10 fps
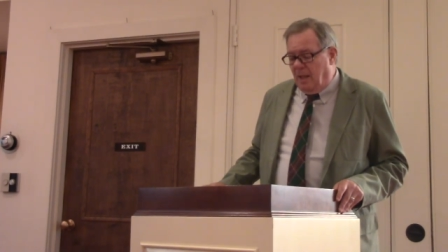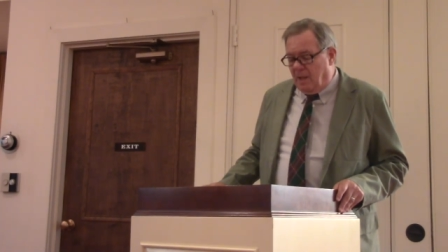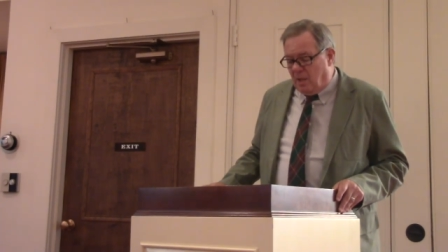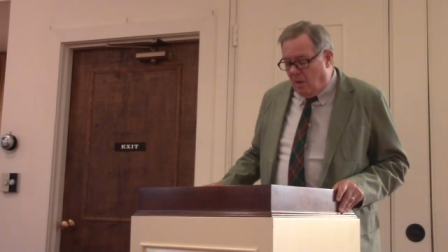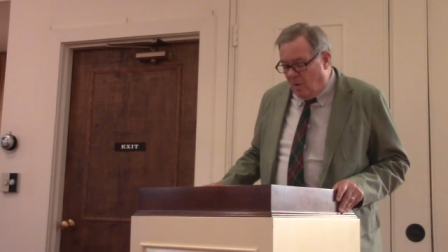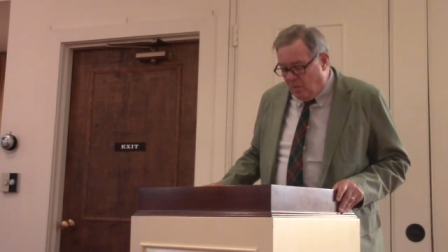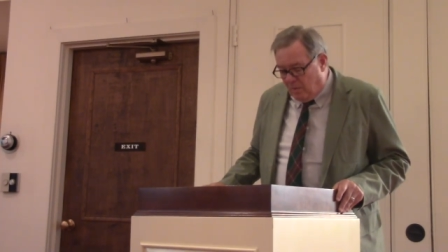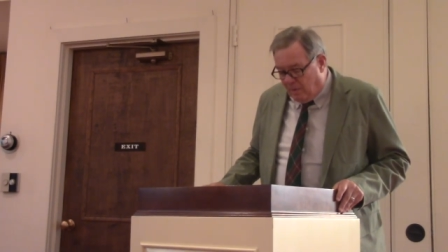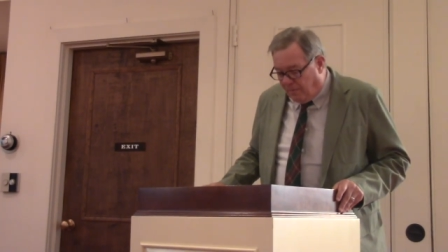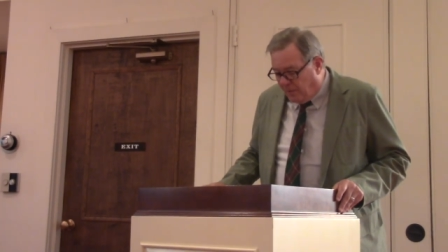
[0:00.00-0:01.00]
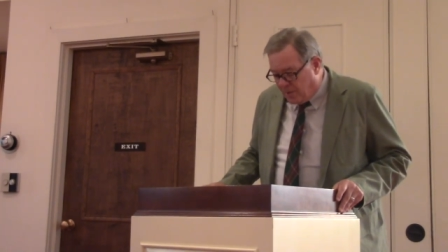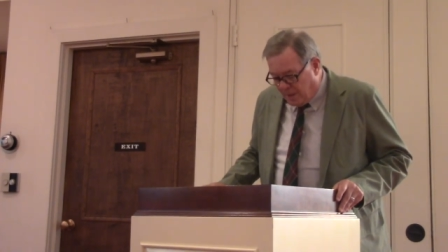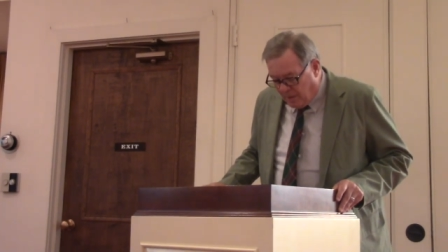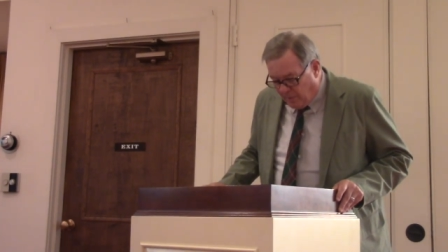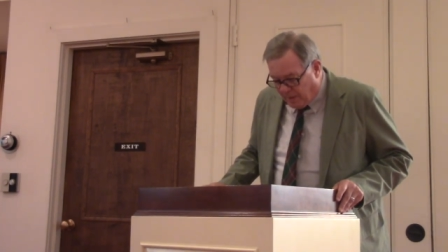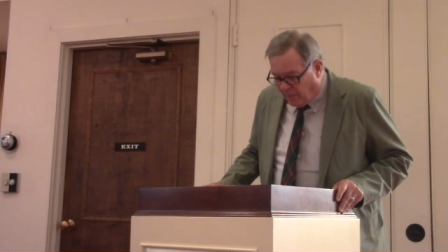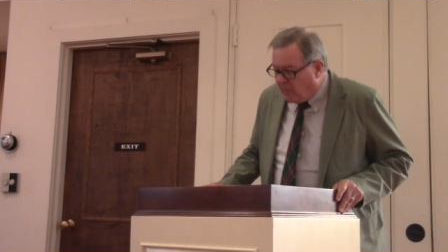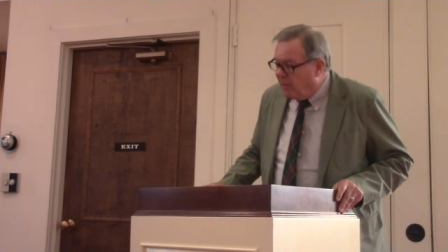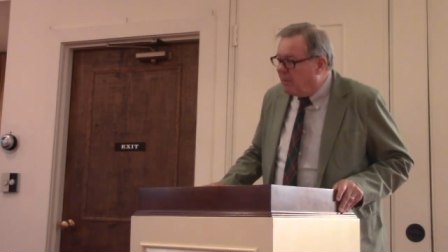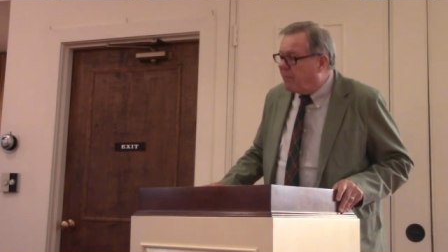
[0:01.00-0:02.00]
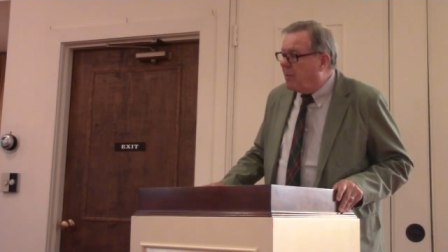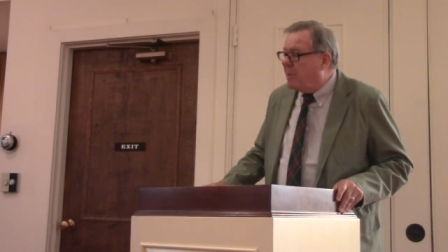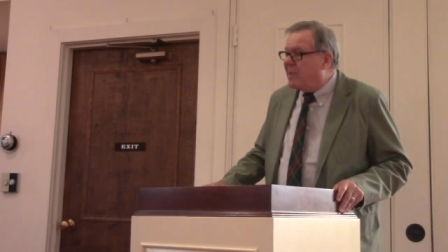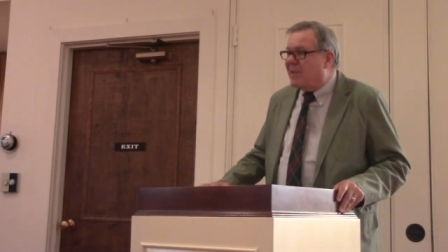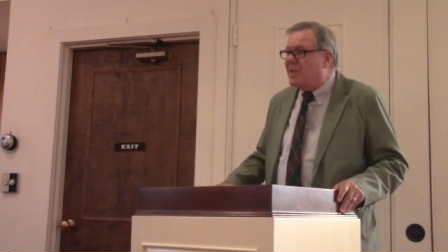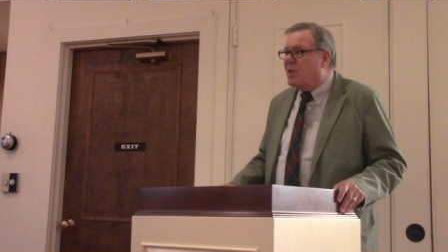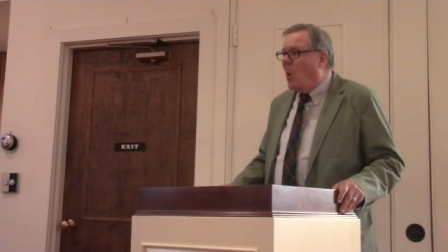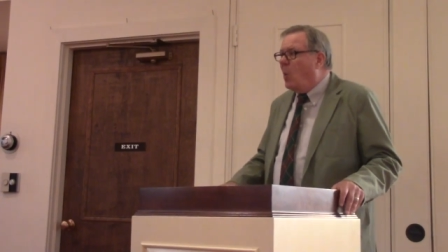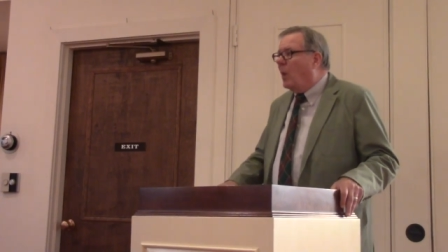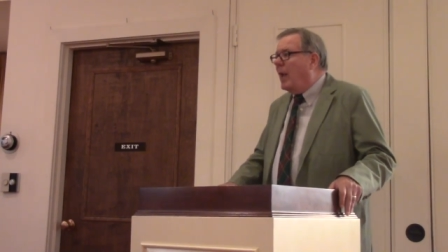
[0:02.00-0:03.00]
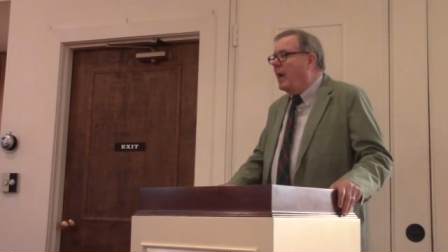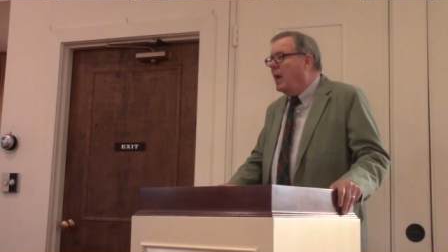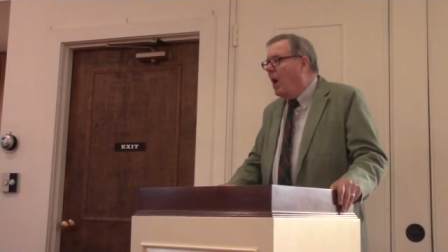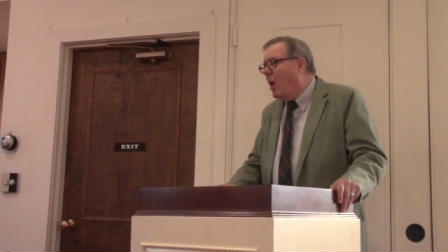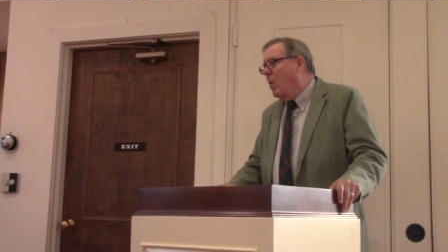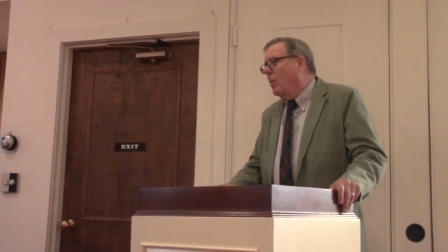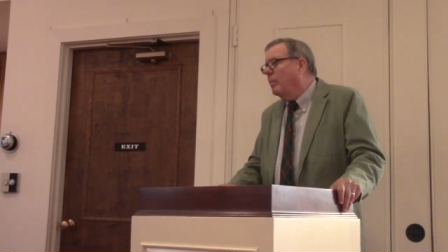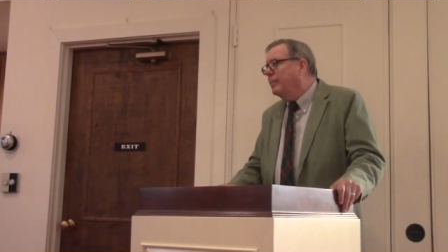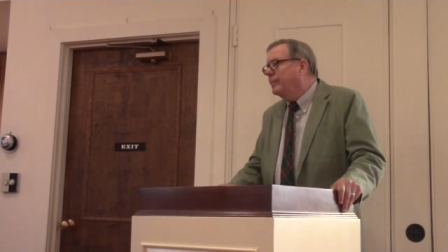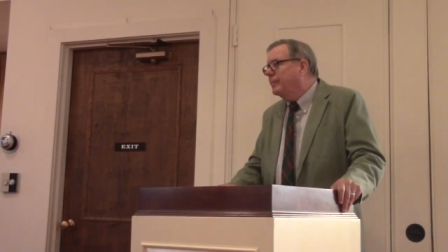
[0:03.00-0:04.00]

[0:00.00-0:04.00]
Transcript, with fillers: And so the first thing we can learn from this is don't let go.